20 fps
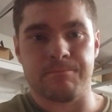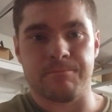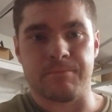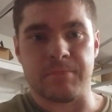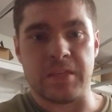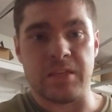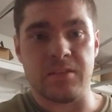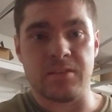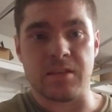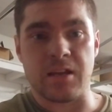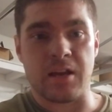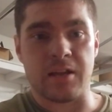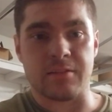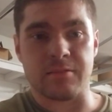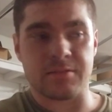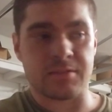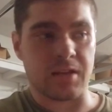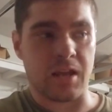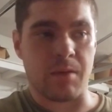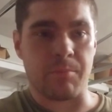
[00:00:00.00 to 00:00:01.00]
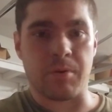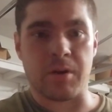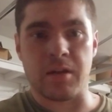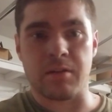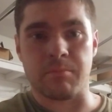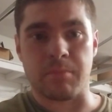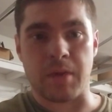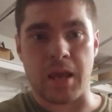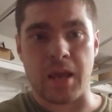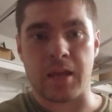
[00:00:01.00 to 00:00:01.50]
He's got Snap-on,
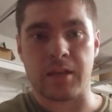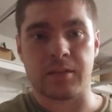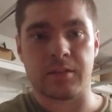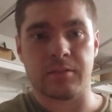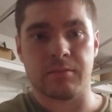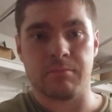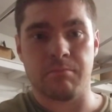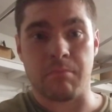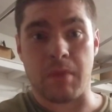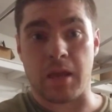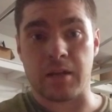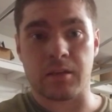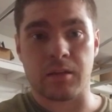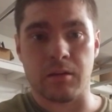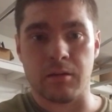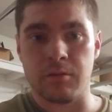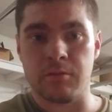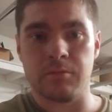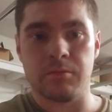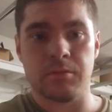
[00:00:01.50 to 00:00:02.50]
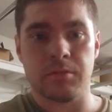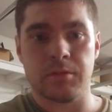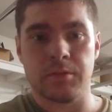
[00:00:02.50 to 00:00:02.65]
Matco.